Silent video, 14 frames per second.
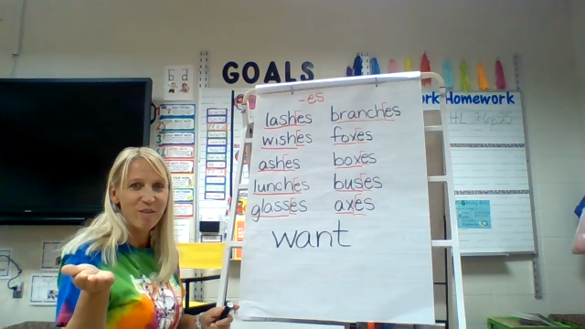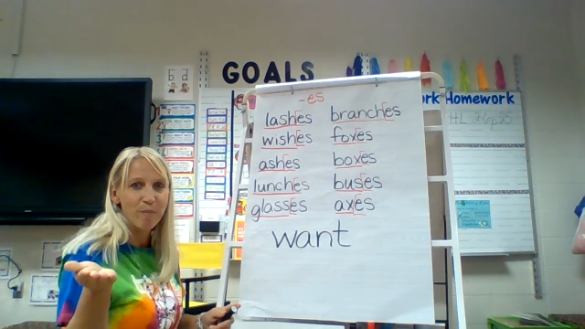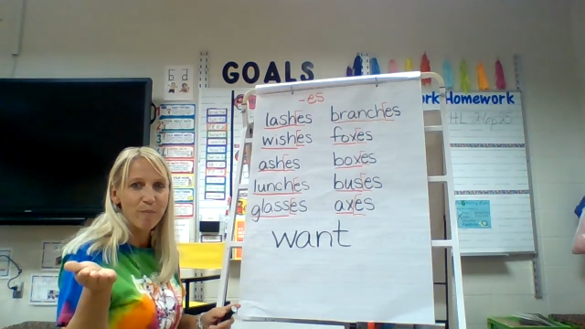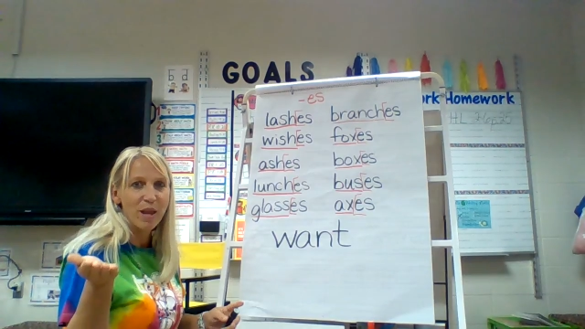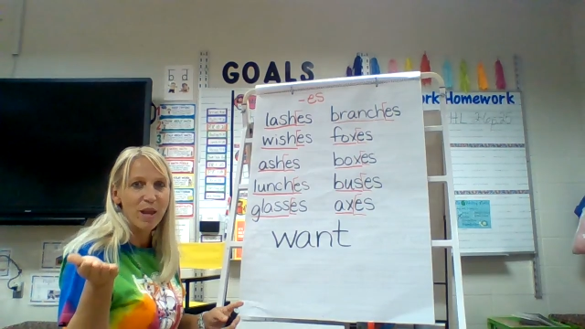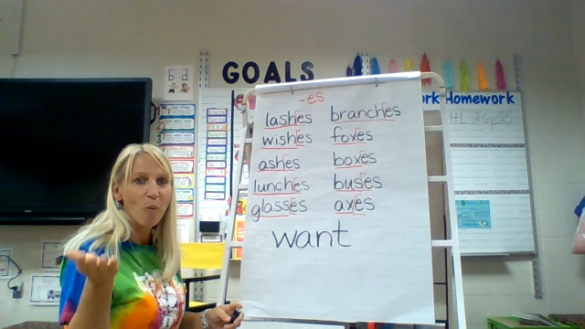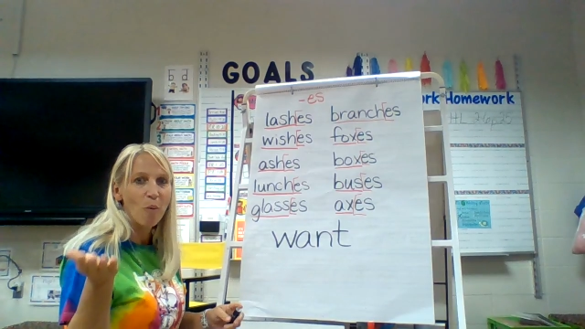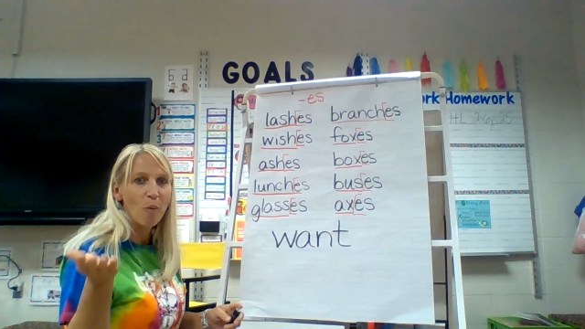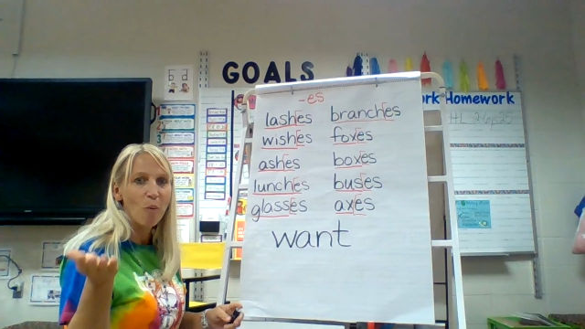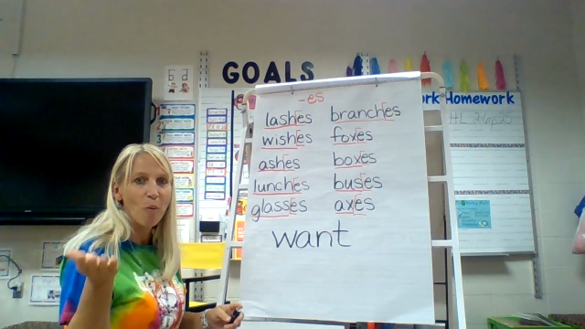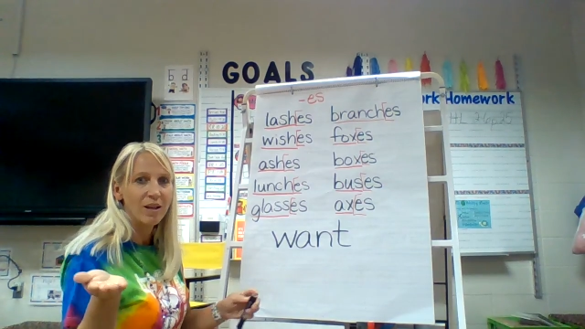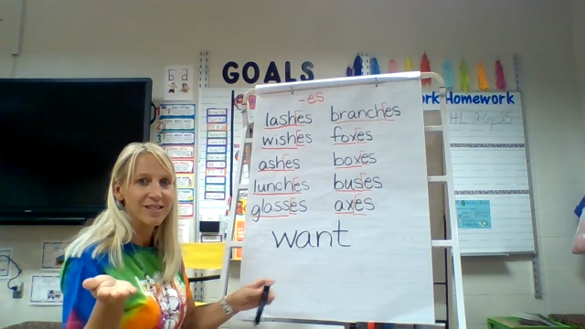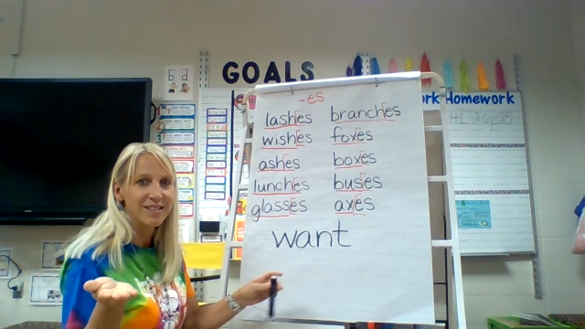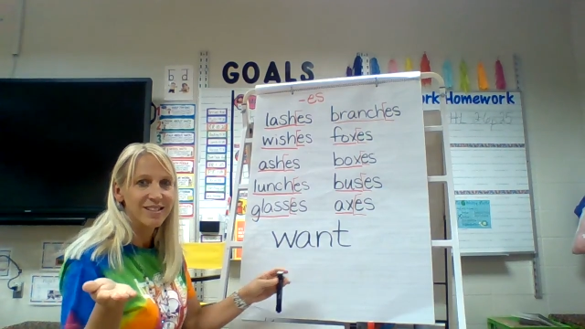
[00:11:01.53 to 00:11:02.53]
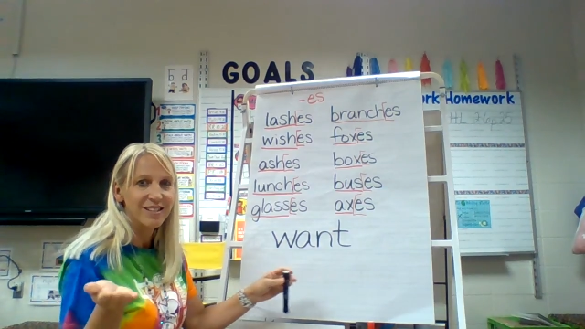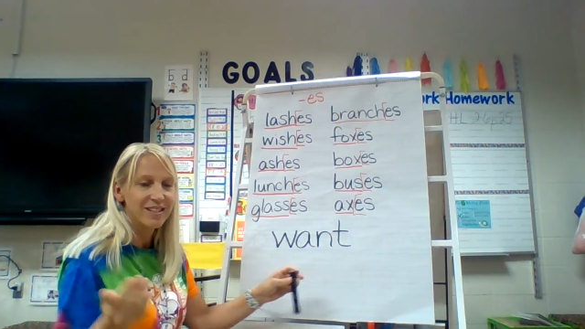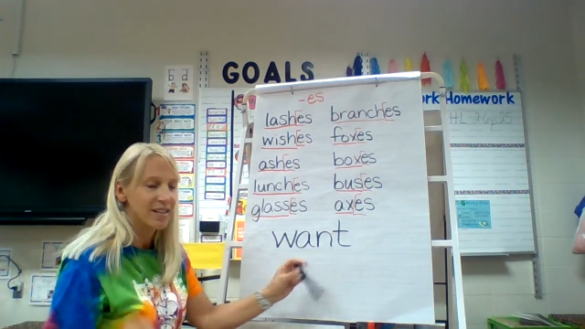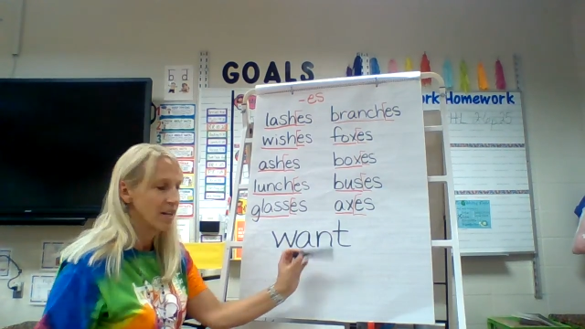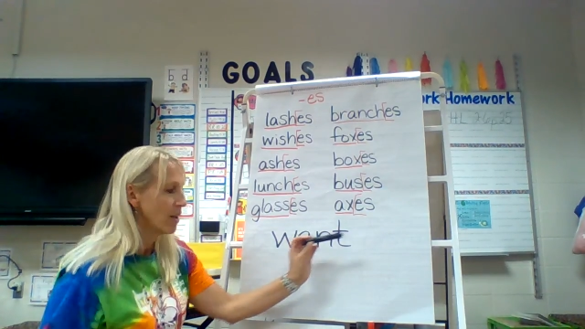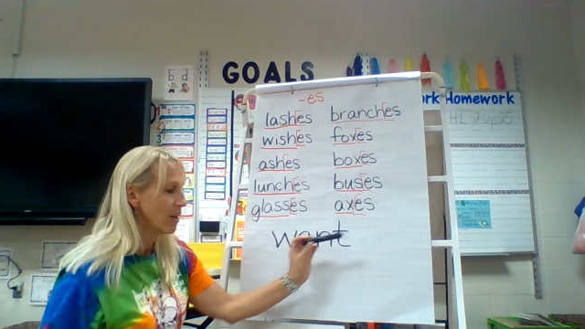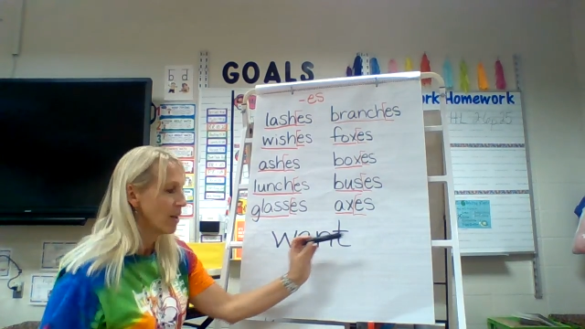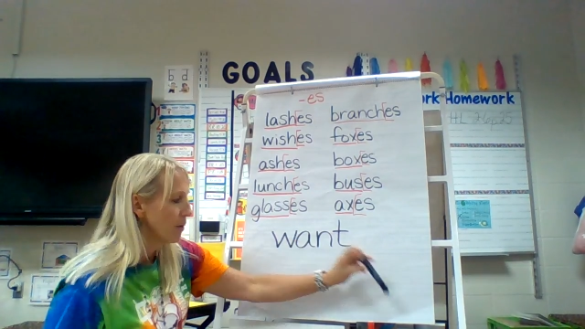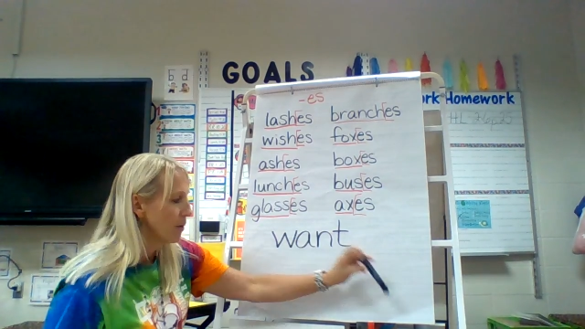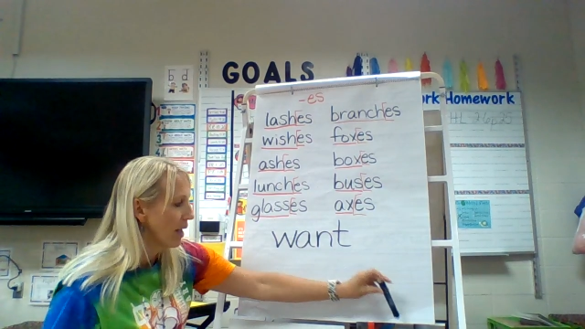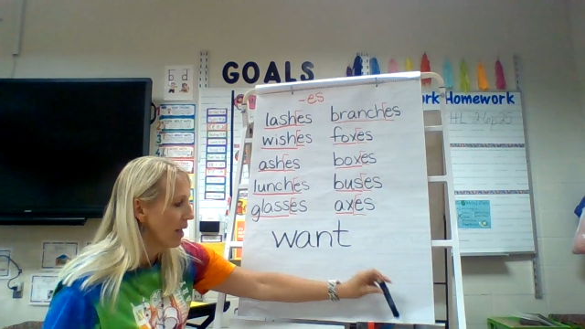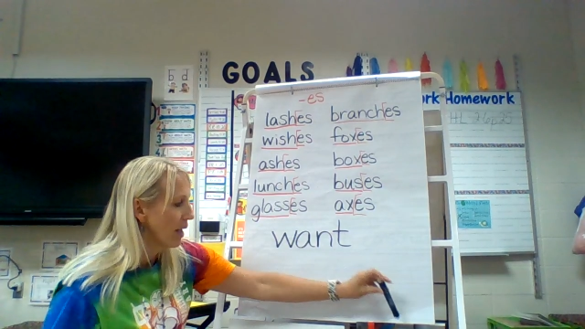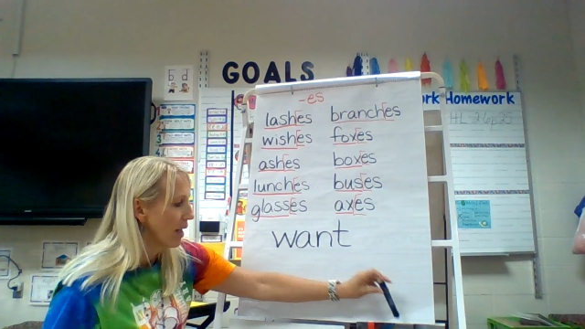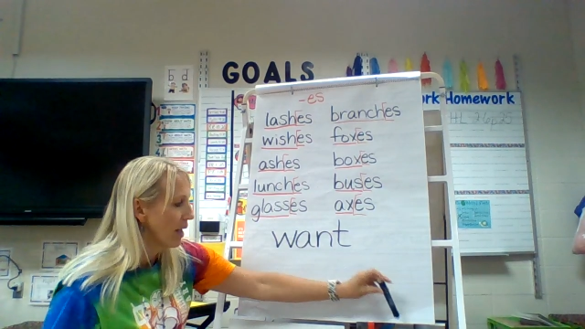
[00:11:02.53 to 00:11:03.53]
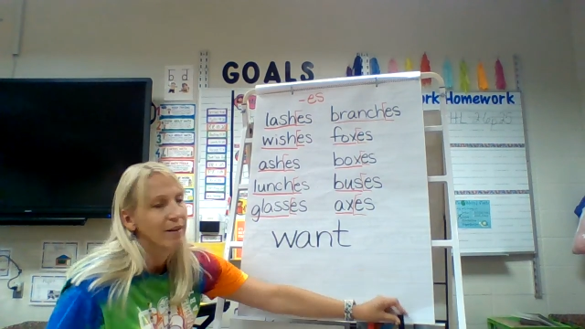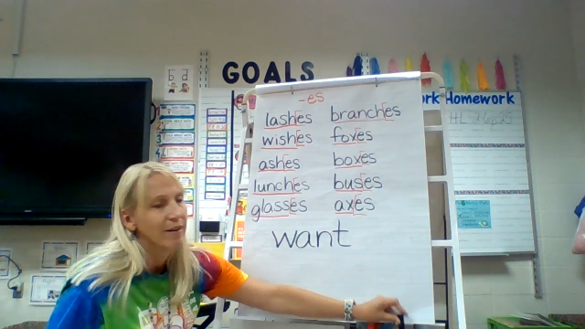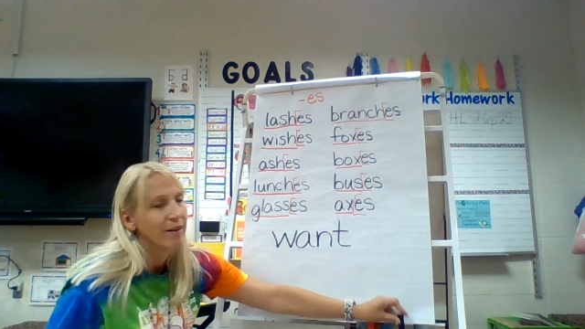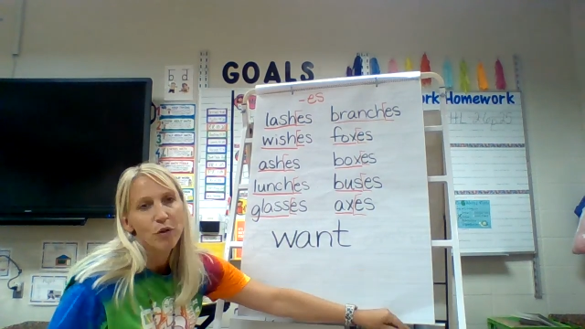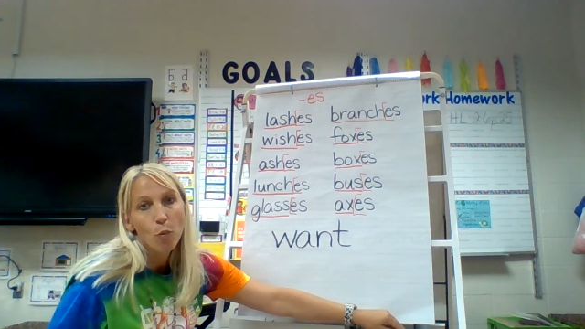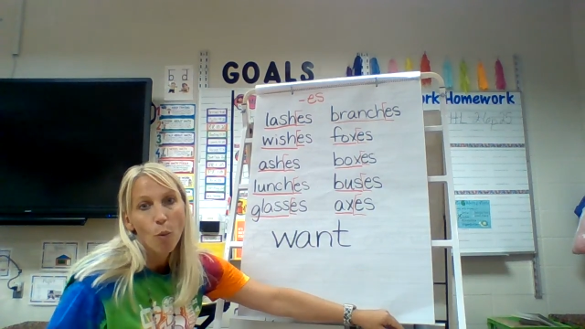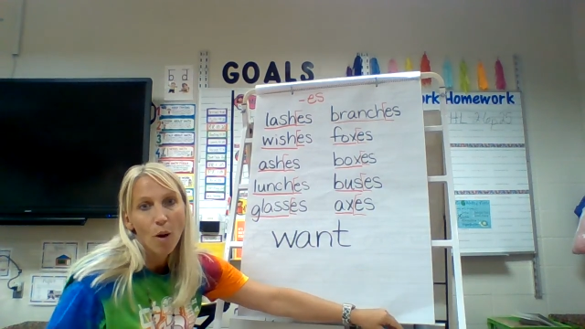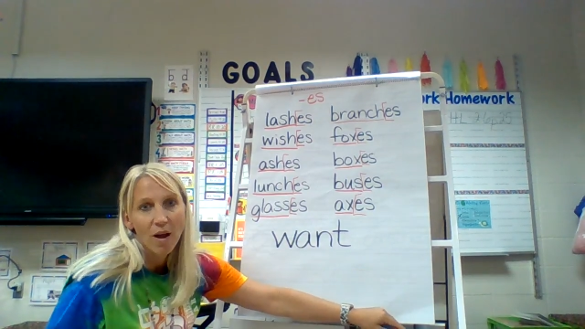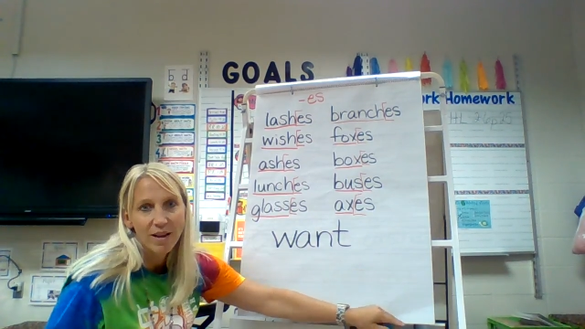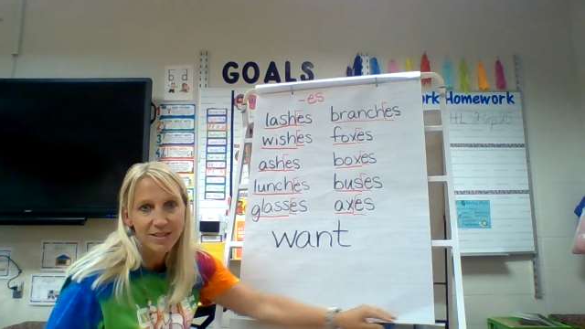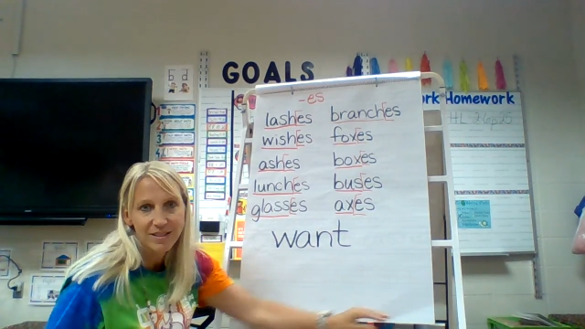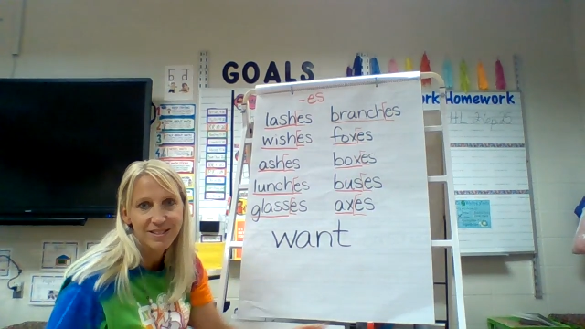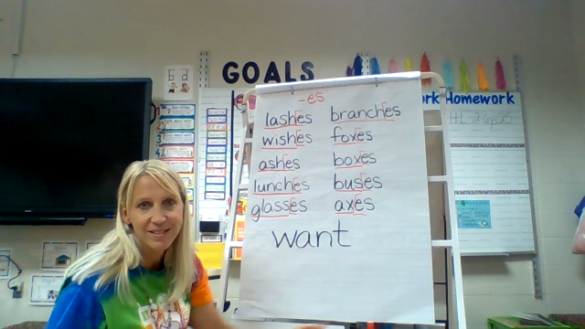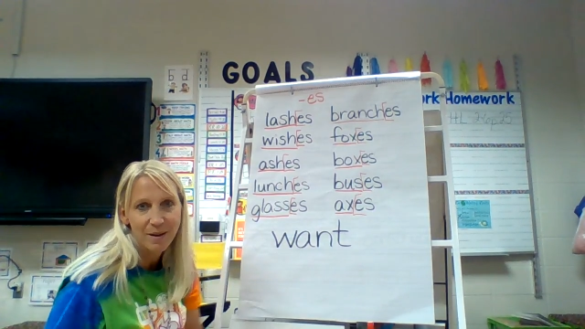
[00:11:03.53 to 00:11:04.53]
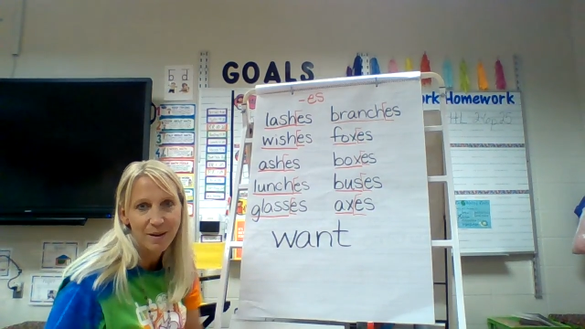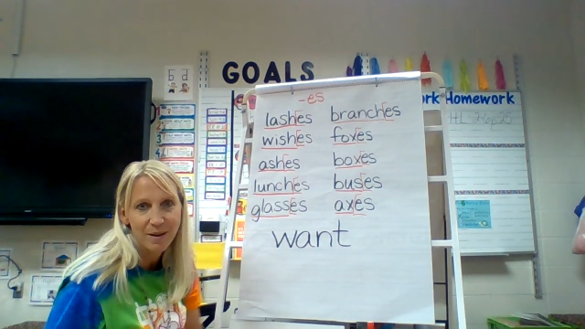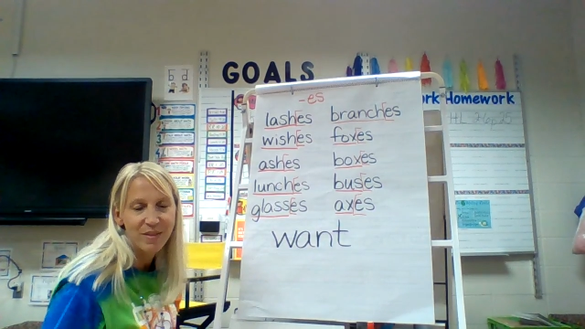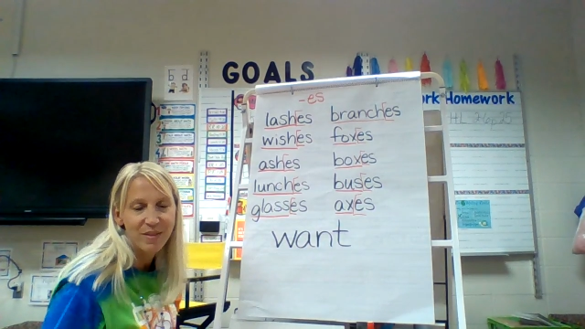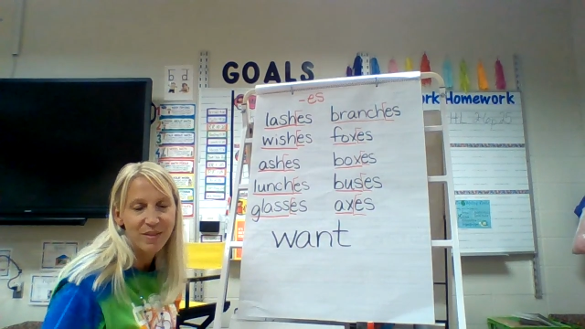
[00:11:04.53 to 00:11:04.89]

want. Okay. If you want something,